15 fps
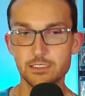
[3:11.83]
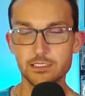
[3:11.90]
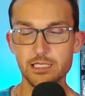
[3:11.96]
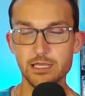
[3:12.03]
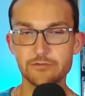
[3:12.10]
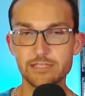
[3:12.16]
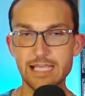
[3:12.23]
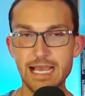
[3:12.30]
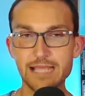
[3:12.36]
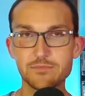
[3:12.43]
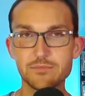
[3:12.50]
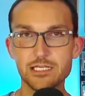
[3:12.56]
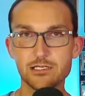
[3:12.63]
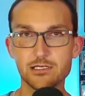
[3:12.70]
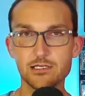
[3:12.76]
You have
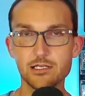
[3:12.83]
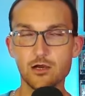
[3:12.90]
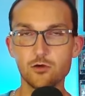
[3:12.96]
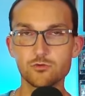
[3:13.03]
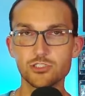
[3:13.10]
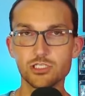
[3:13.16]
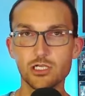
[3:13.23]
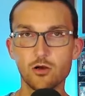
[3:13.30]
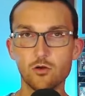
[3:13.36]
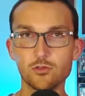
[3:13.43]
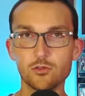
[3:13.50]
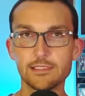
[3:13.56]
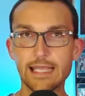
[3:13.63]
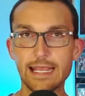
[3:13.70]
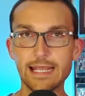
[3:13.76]
Chimer and Osha
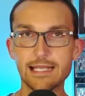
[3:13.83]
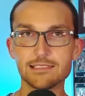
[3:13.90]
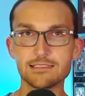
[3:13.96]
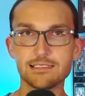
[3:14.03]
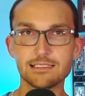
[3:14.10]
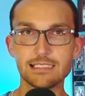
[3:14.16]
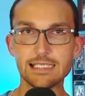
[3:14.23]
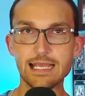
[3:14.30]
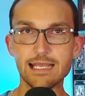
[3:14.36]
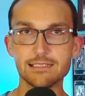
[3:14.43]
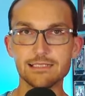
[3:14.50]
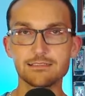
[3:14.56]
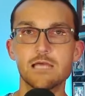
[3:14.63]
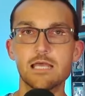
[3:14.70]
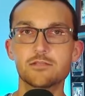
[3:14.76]
holding hands at the end.